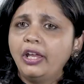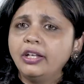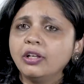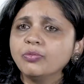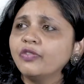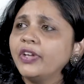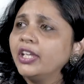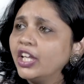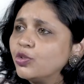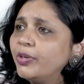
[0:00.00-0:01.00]
in terms of
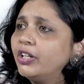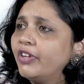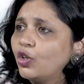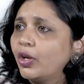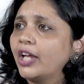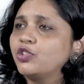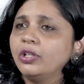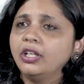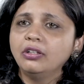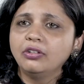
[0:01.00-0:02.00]
engagement where you're
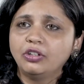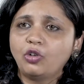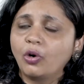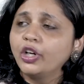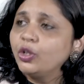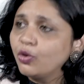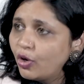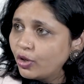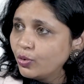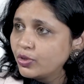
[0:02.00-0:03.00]
actually talking to
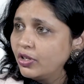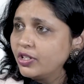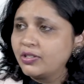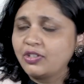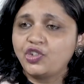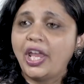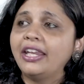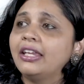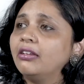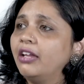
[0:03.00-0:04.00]
your users,
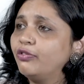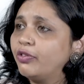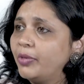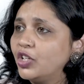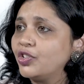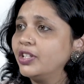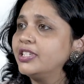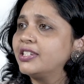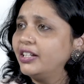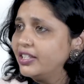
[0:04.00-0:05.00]
sharing information,
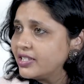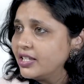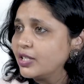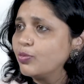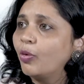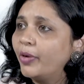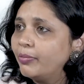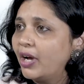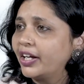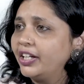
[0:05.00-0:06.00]
statistics, moment
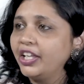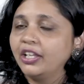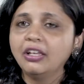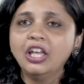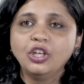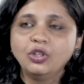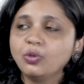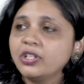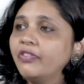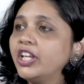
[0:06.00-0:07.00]
marketing,
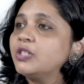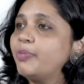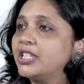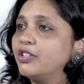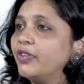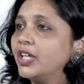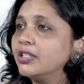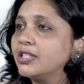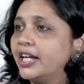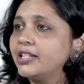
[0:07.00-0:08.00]
using very specific
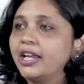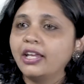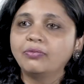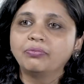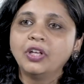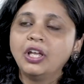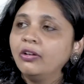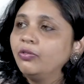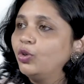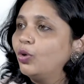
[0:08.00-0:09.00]
insights like
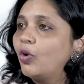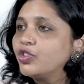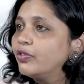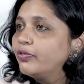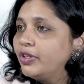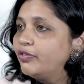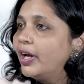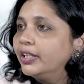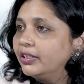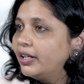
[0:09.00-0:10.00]
watching
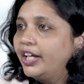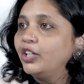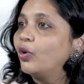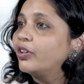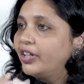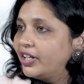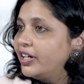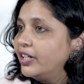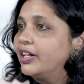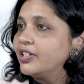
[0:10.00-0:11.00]
FIFA in the night or
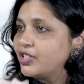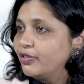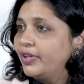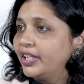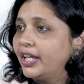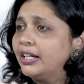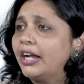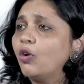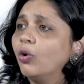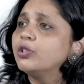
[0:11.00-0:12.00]
cricket and stuff like that,
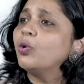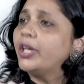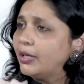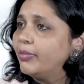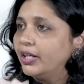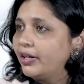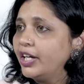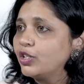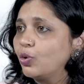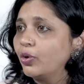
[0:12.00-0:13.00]
and also email,
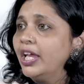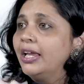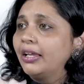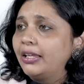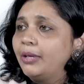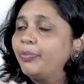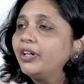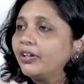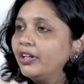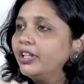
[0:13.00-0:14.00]
right? So keep it
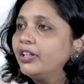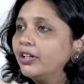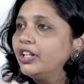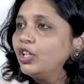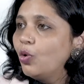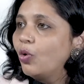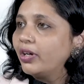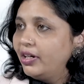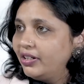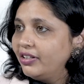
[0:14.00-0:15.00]
really, really low
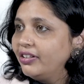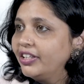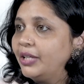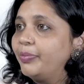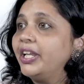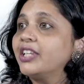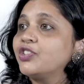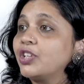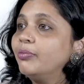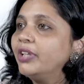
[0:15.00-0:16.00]
clutter, keep it
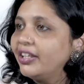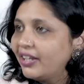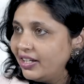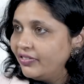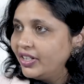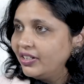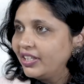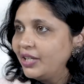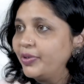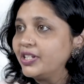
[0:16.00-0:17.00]
extremely relevant,
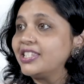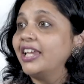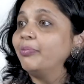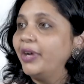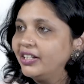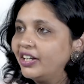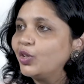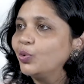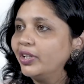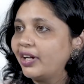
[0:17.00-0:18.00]
keep it segmented
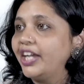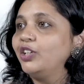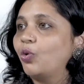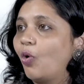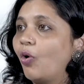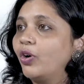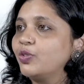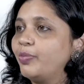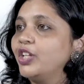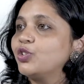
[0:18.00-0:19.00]
to the right cohorts
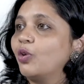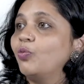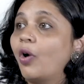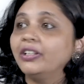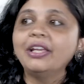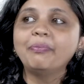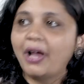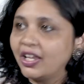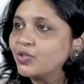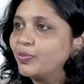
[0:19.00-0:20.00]
based on what their past